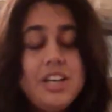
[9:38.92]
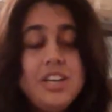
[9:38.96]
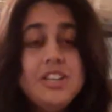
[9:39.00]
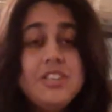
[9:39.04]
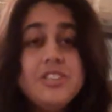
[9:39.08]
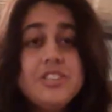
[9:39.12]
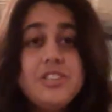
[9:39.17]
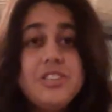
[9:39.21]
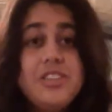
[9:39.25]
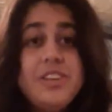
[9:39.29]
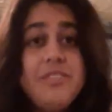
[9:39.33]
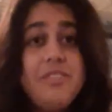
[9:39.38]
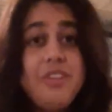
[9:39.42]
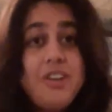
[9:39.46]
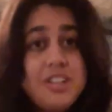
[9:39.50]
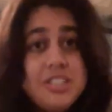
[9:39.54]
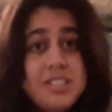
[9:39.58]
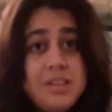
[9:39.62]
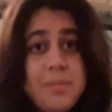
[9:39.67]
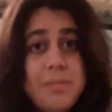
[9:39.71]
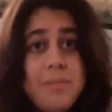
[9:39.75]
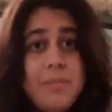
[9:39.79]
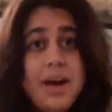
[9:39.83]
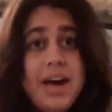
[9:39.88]
So there was
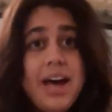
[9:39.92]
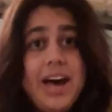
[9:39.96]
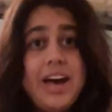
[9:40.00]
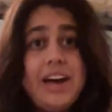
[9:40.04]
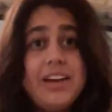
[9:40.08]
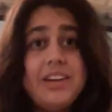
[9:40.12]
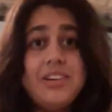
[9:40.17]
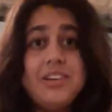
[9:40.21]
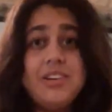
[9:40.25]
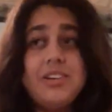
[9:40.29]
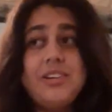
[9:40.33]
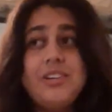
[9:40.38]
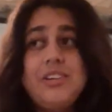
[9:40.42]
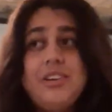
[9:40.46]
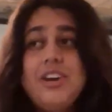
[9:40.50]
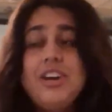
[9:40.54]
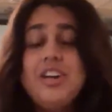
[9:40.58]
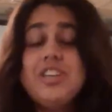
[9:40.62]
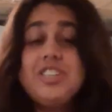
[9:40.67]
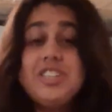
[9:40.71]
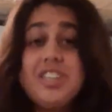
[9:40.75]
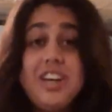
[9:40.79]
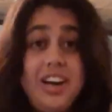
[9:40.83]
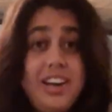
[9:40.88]
a man,
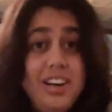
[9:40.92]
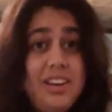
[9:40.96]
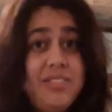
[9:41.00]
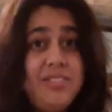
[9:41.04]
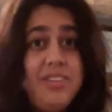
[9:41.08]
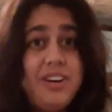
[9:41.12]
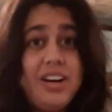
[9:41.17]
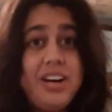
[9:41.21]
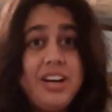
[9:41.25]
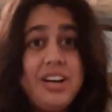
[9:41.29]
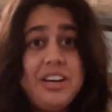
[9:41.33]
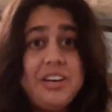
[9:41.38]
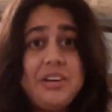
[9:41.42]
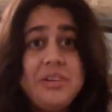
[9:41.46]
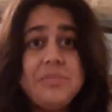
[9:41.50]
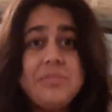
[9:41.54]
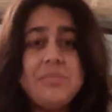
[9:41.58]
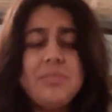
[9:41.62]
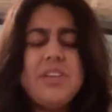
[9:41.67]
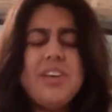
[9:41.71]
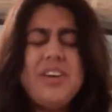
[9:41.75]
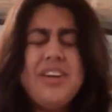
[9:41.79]
Shalivahana,